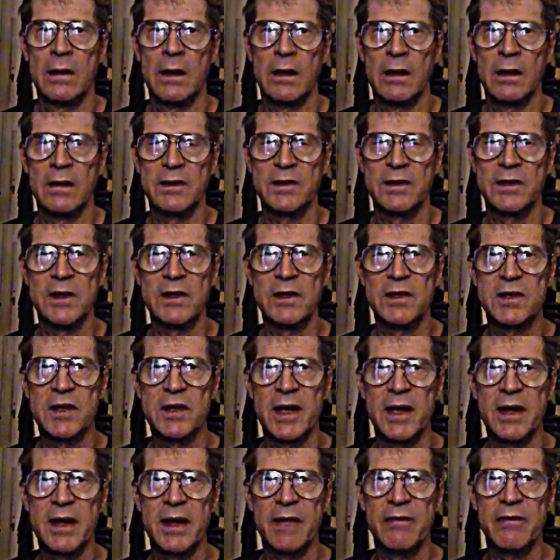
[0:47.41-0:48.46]
Uh, since
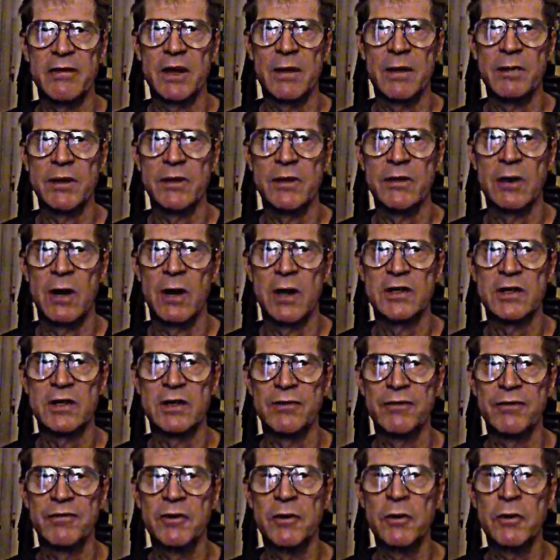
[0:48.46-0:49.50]
then, I've come across
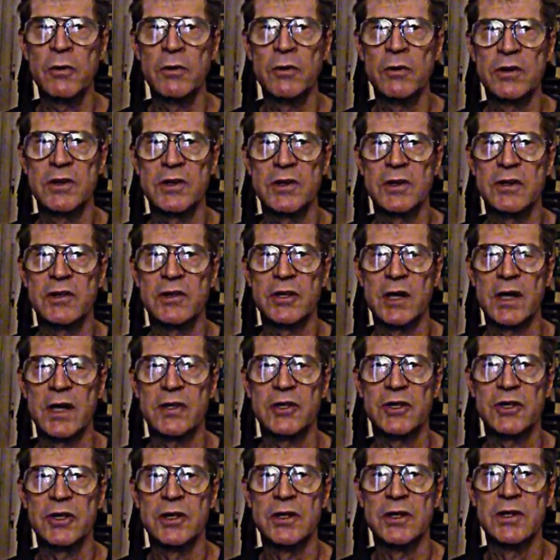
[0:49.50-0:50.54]
a few
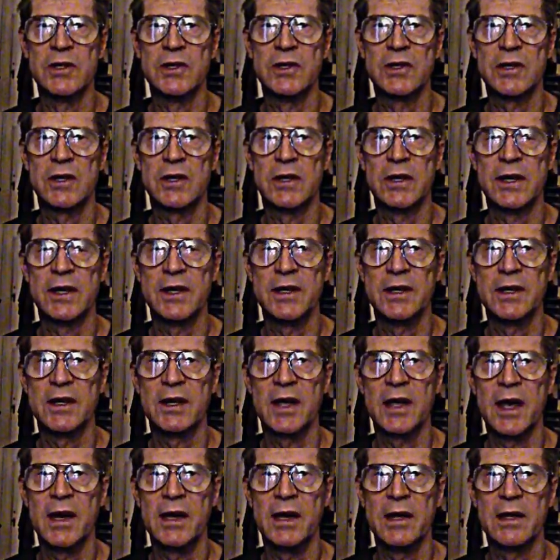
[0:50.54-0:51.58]
suggestions uh,
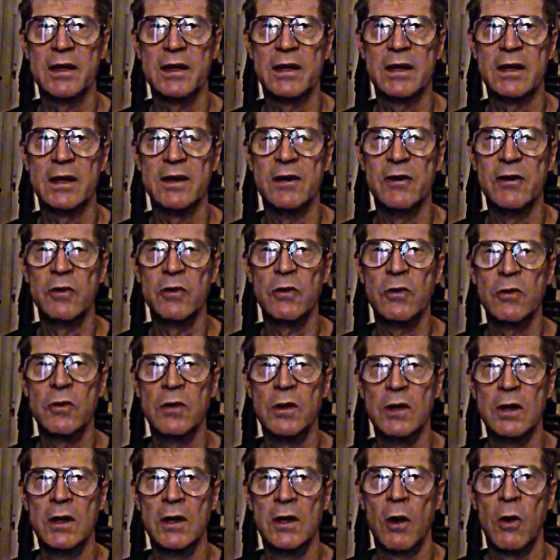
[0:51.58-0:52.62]
indicating that
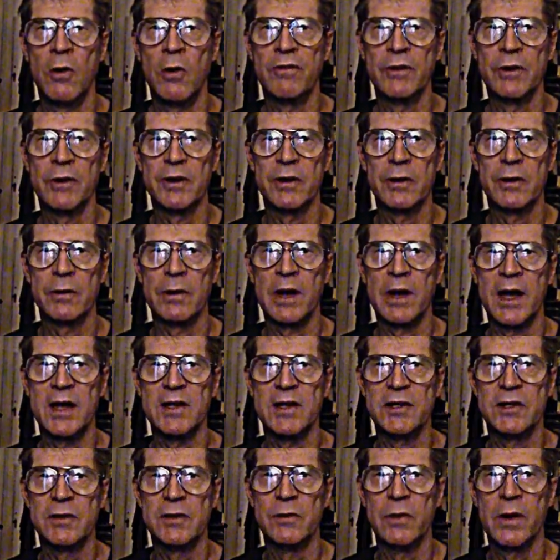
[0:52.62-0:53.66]
new over the
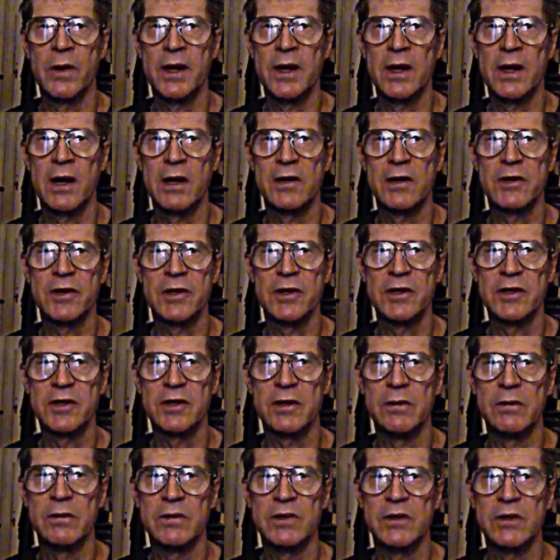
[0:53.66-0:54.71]
horizon radar
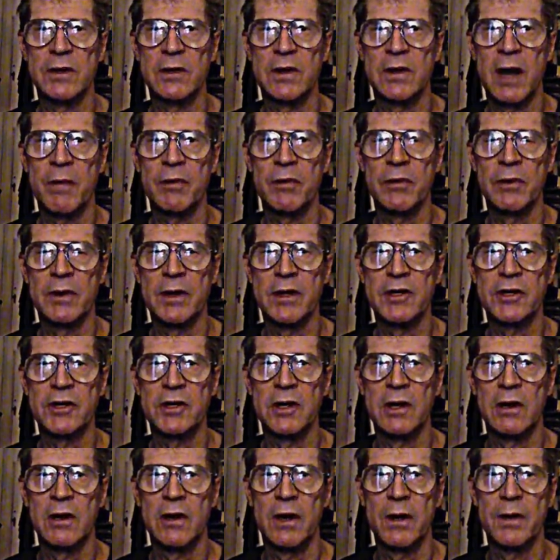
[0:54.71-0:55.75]
systems are
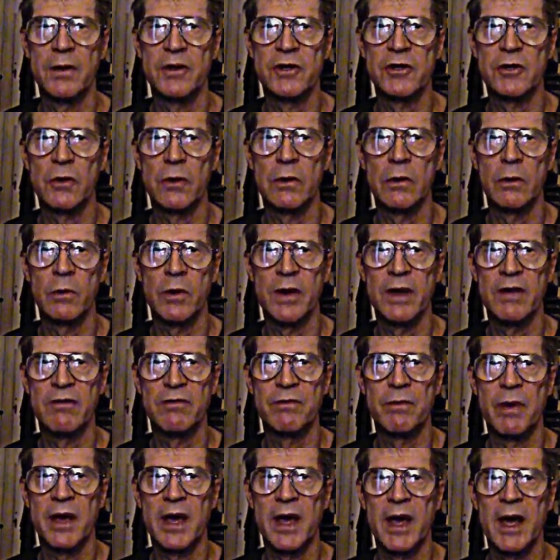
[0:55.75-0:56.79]
operational on the
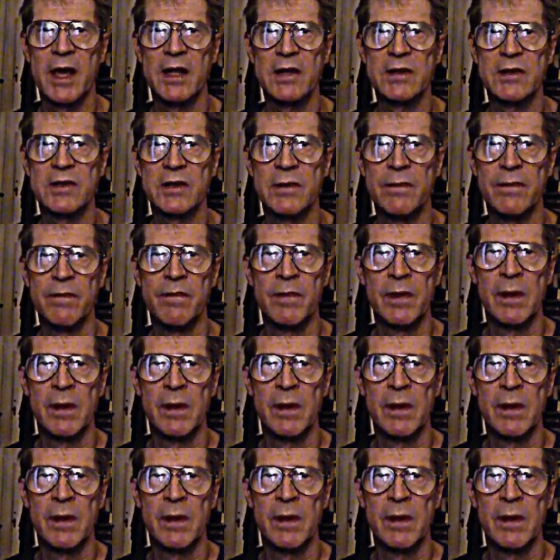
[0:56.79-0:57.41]
shortwave bands